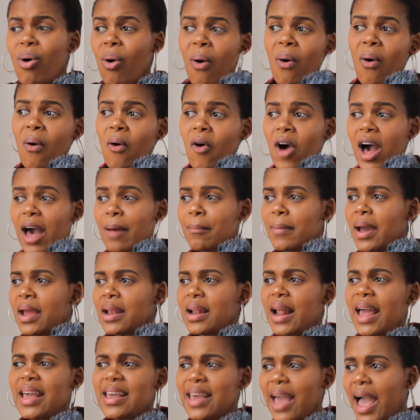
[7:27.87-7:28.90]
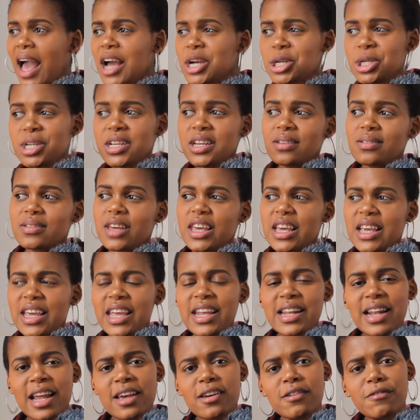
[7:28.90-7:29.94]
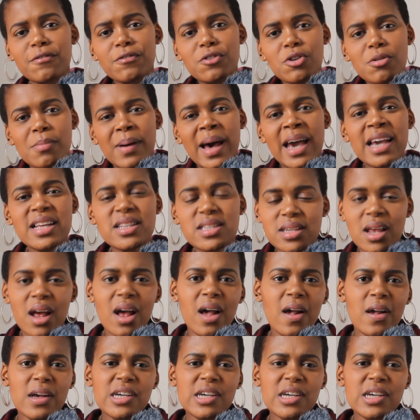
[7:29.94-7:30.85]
or I might like actually eat like a few bites